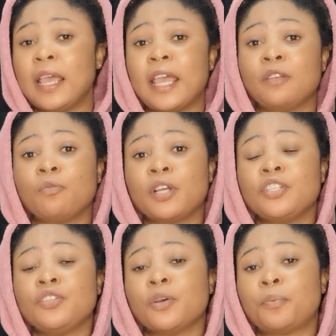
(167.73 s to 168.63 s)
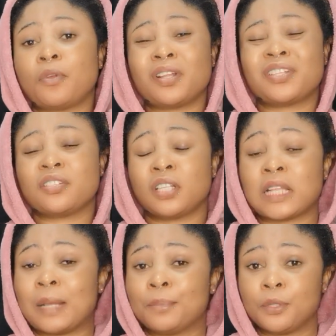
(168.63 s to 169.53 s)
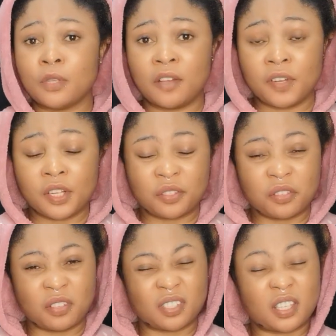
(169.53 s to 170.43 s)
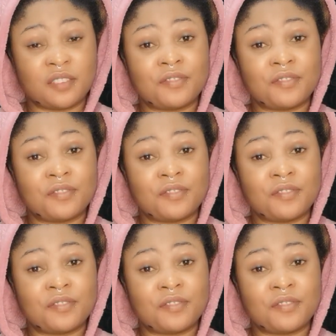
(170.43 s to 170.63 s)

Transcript: and when your product is not absorbing into your skin,